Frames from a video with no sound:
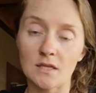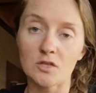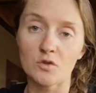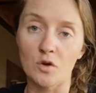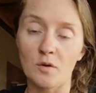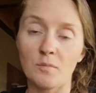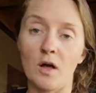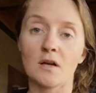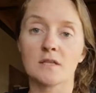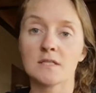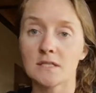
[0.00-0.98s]
these soil
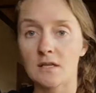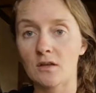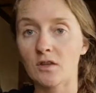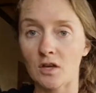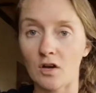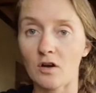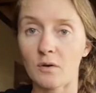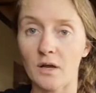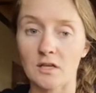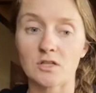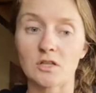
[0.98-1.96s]
blocks till they go
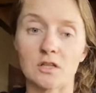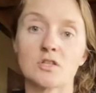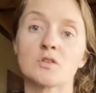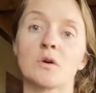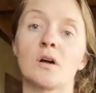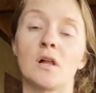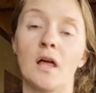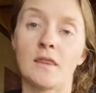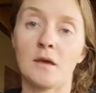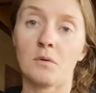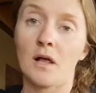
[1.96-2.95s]
into the soil,
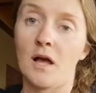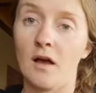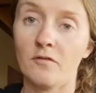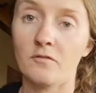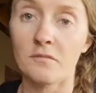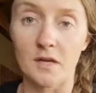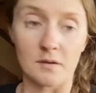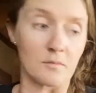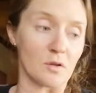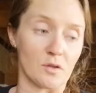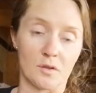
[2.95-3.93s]
and they will have
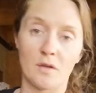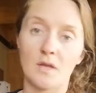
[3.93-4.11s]
minimal